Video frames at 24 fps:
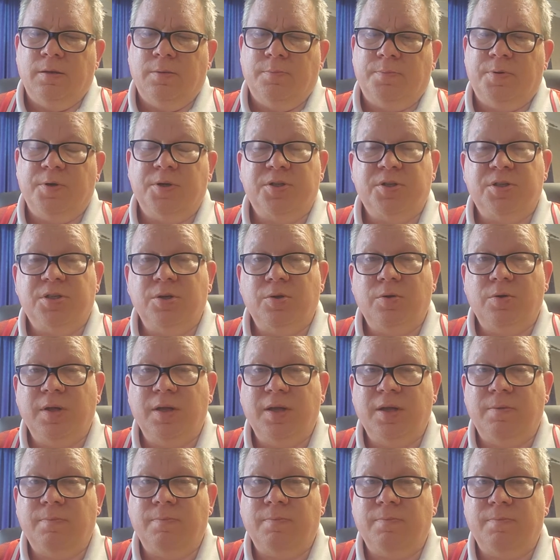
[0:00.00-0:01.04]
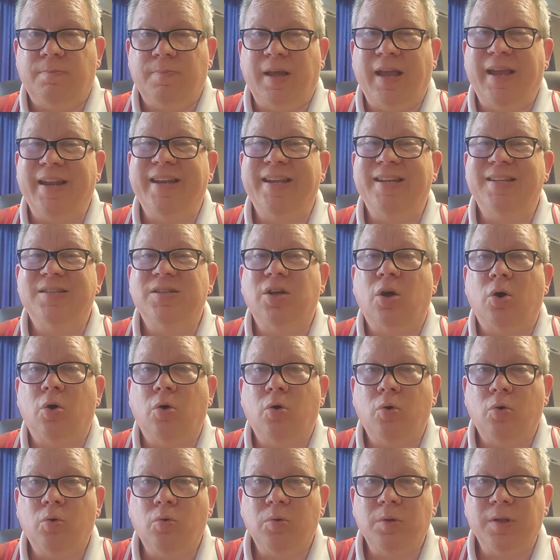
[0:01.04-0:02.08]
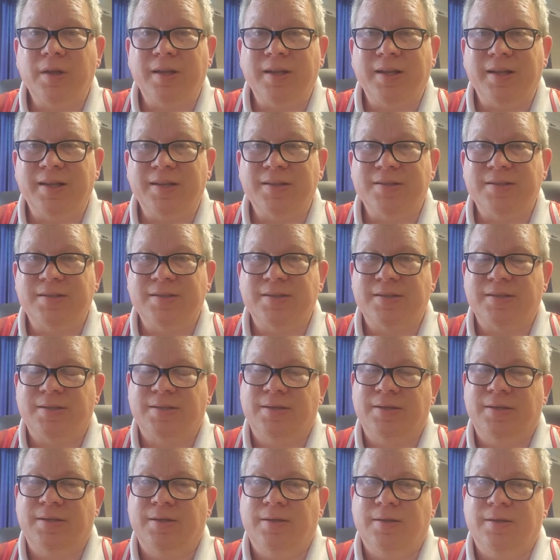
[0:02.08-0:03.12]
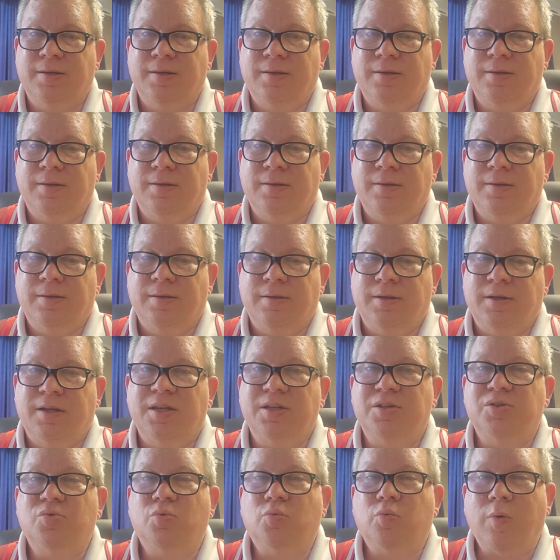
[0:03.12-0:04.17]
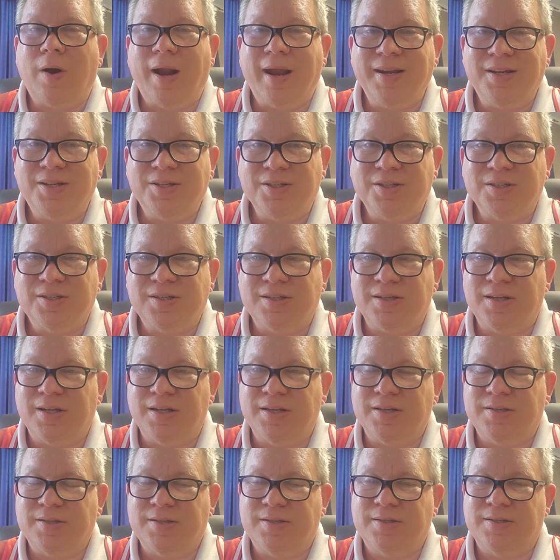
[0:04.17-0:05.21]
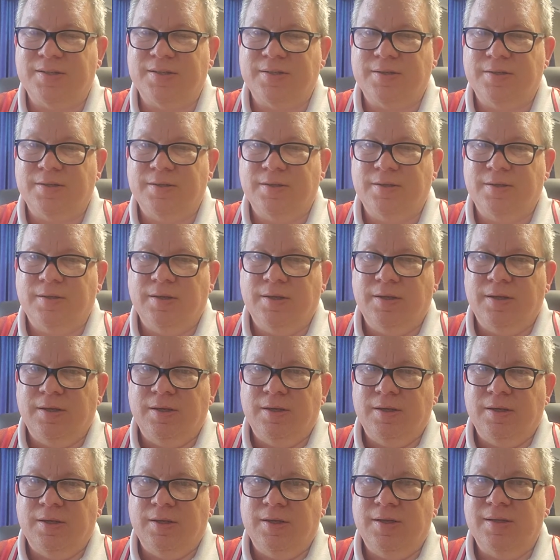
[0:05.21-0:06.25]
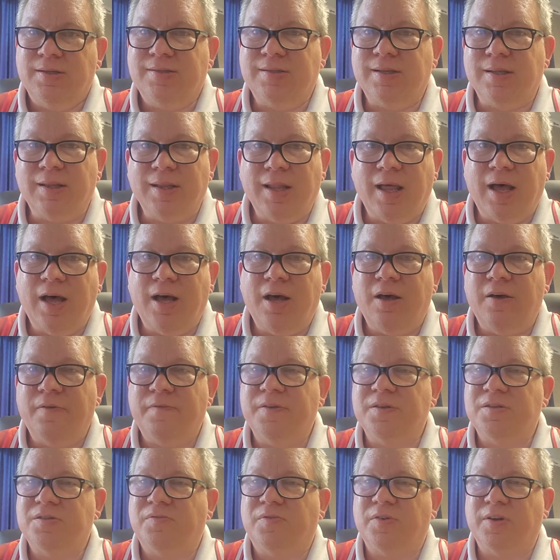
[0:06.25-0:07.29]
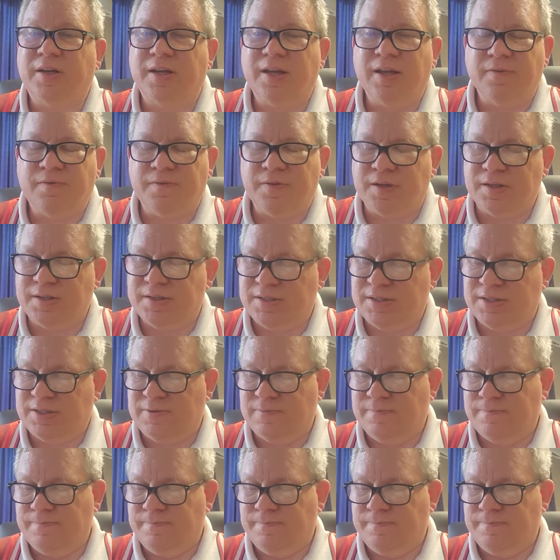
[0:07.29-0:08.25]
Pursue him in his holiness his righteousness, his love, his forgiveness.